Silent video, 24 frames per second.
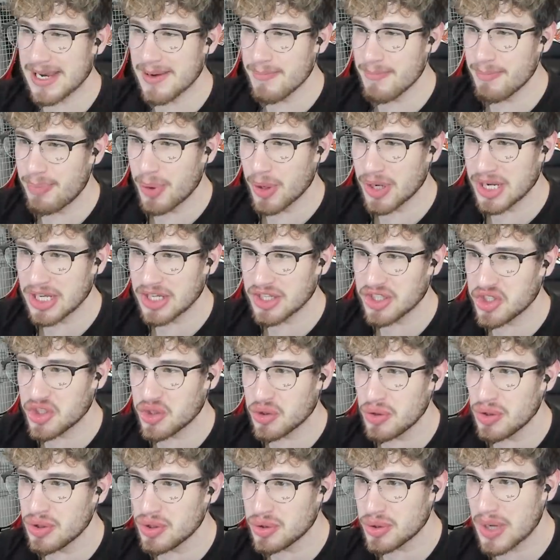him putting a
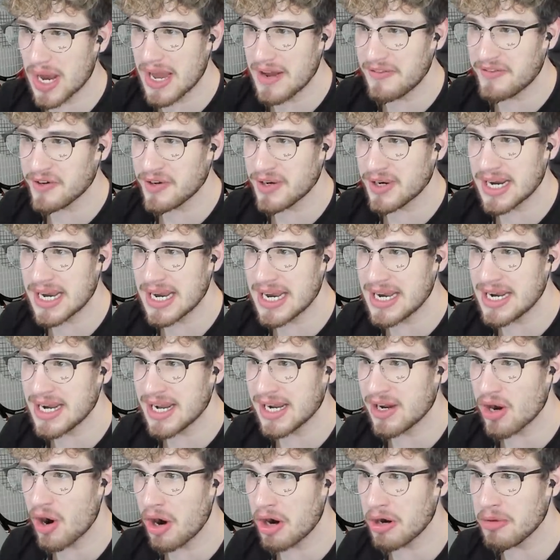screwdriver in
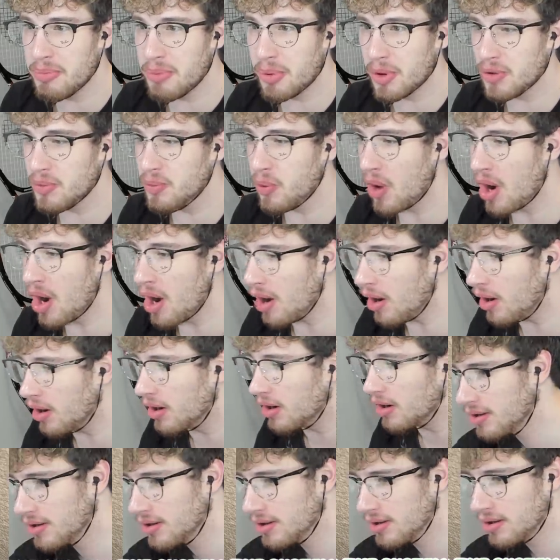a cardboard wall.
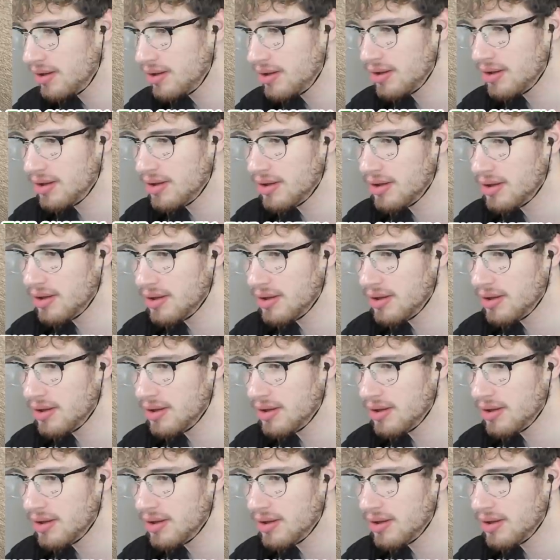He's finessed the